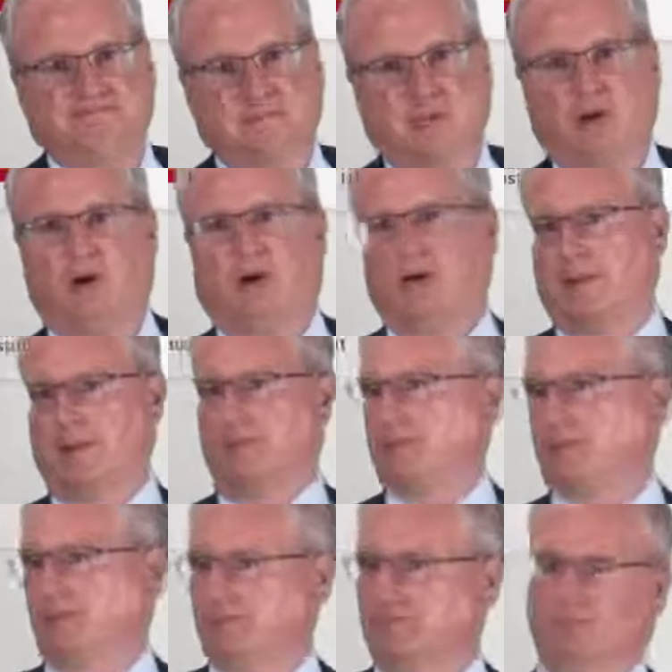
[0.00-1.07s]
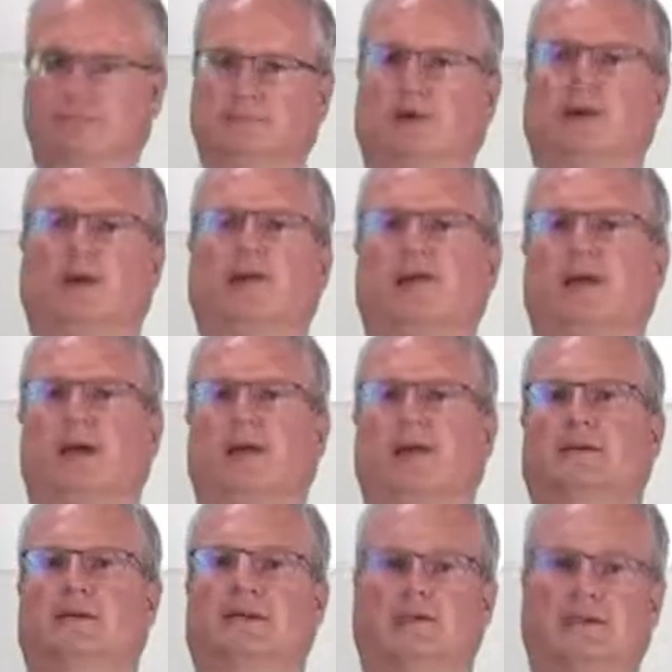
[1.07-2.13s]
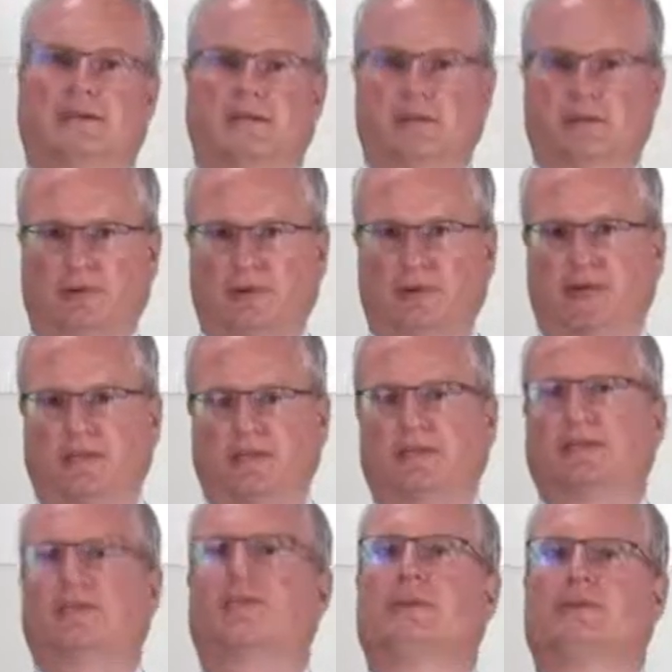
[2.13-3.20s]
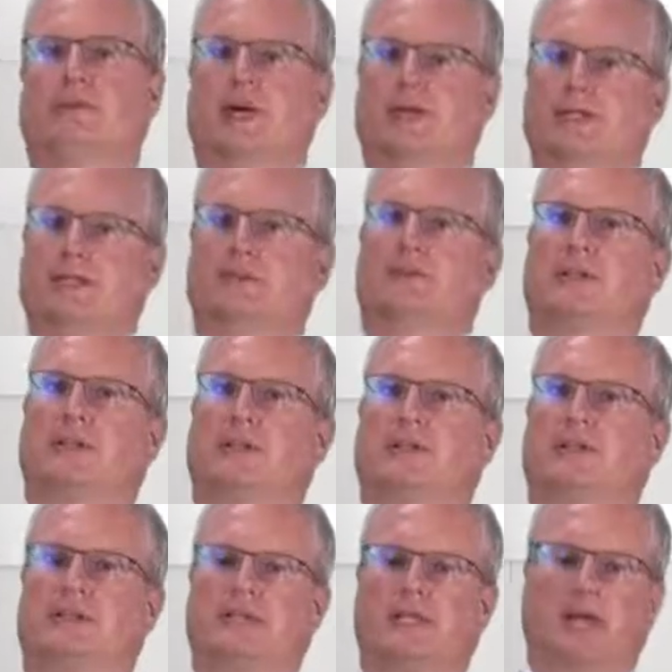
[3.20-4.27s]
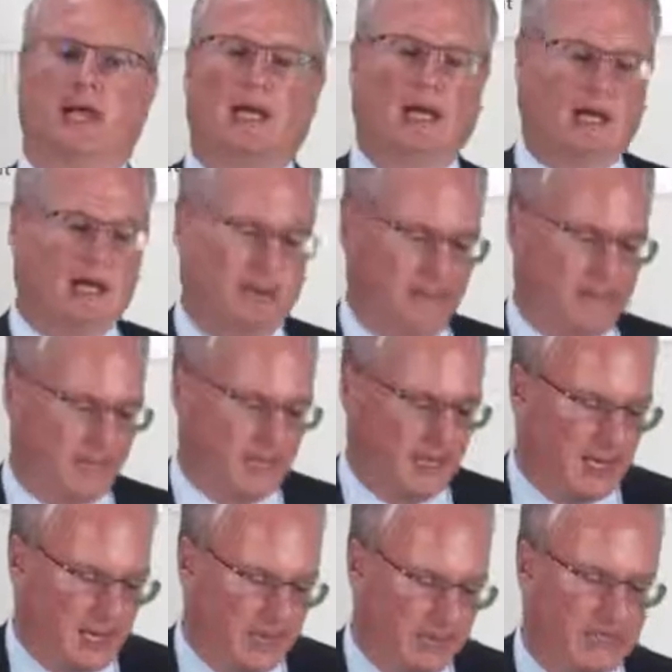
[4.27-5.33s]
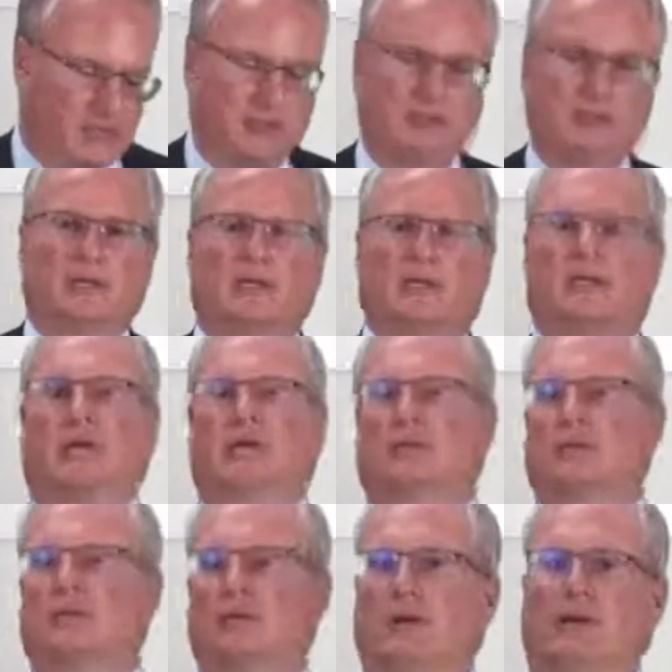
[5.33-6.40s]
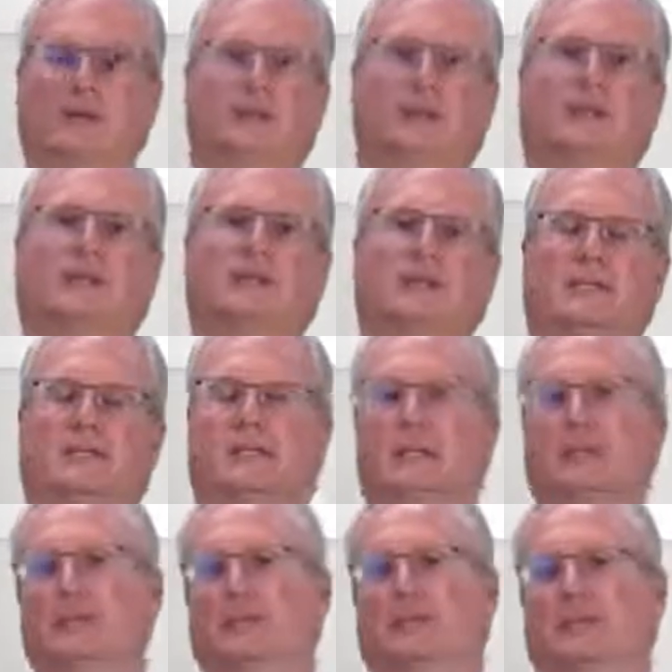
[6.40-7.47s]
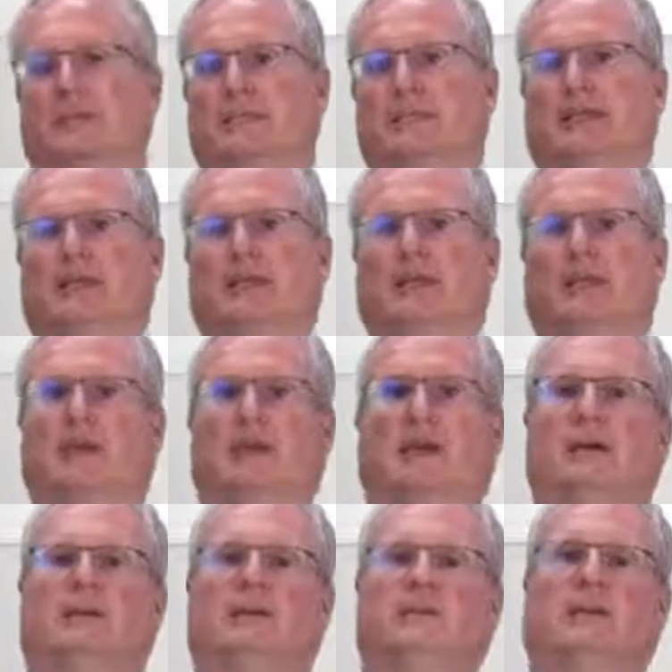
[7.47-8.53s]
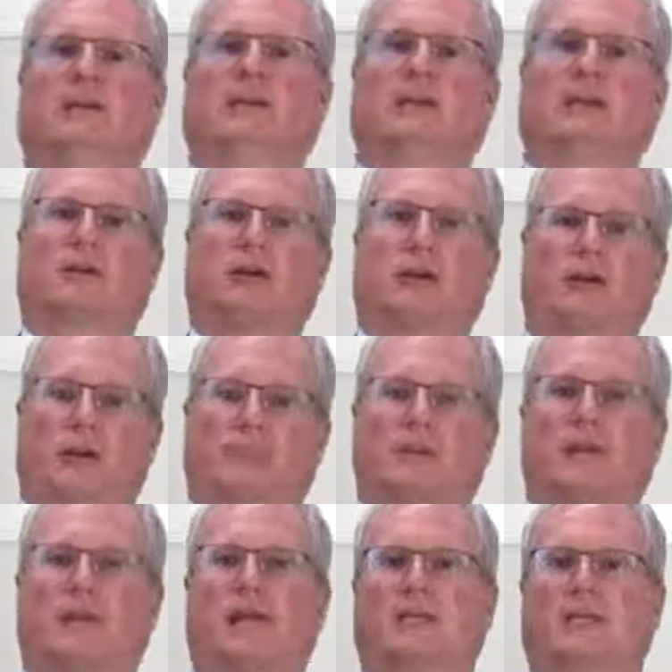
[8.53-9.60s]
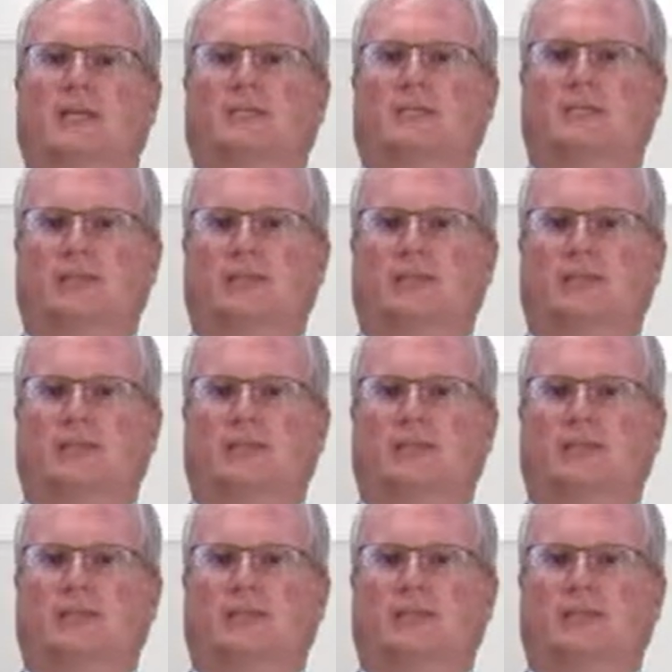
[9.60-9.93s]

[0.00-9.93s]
or Amazon, or all the other internet providers. And the answer to that is Amazon and Google and all the internet companies, they have their core applications